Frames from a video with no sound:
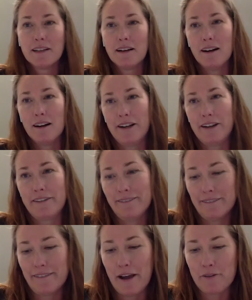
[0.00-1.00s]

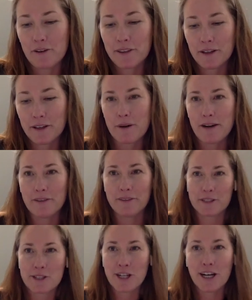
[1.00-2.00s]
on everything around
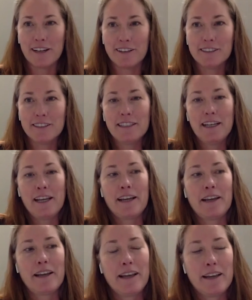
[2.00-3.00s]
this child.
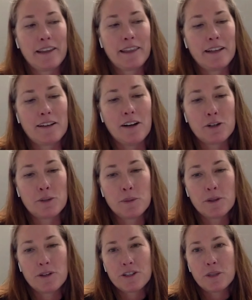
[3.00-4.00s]
And I think
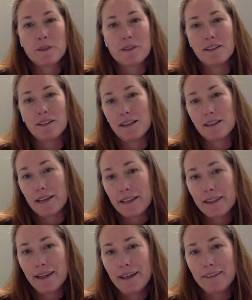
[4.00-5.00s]
entrepreneurship is a lot like
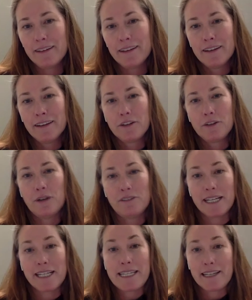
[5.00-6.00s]
that. You have
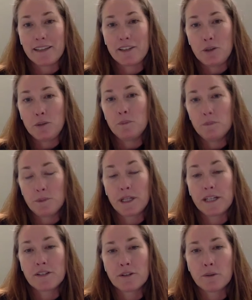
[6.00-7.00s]
an idea that you
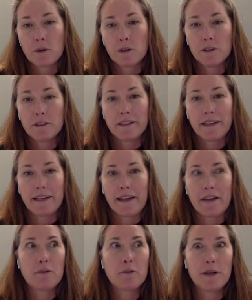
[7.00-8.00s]
bring into the world, and then
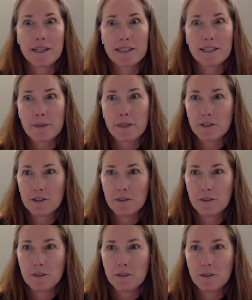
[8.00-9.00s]
everyone expects
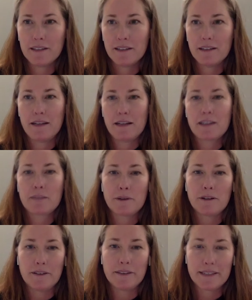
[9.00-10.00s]
you to be an
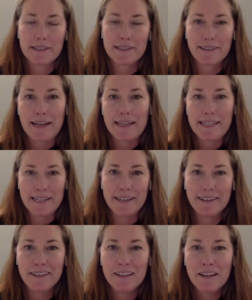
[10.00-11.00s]
expert on this
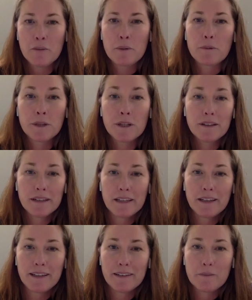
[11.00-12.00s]
idea. But
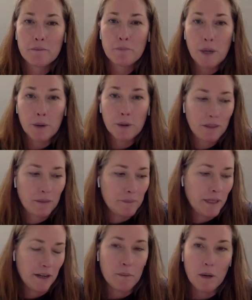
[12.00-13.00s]
really, both
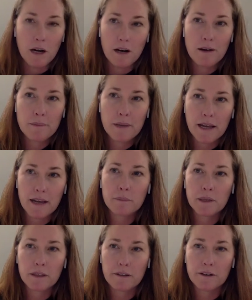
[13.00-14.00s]
being a mom and
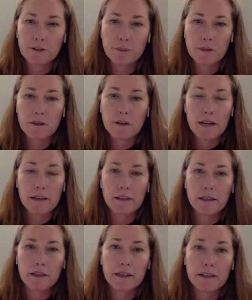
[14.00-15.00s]
being an entrepreneur, I
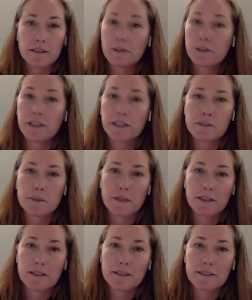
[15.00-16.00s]
think, is a learning
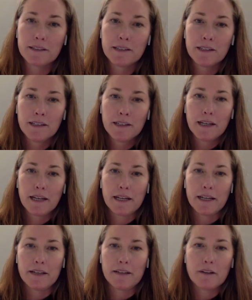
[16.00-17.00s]
experience.
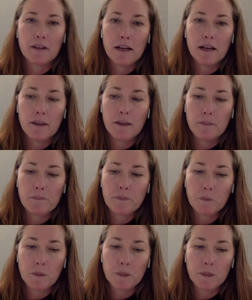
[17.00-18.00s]
And
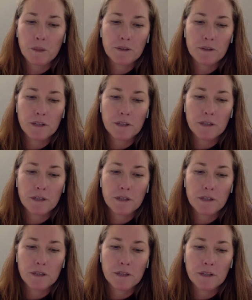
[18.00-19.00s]
when you're an
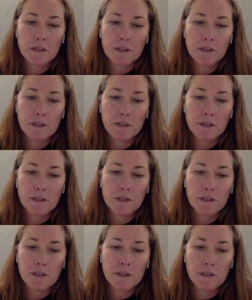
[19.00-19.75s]
entrepreneur,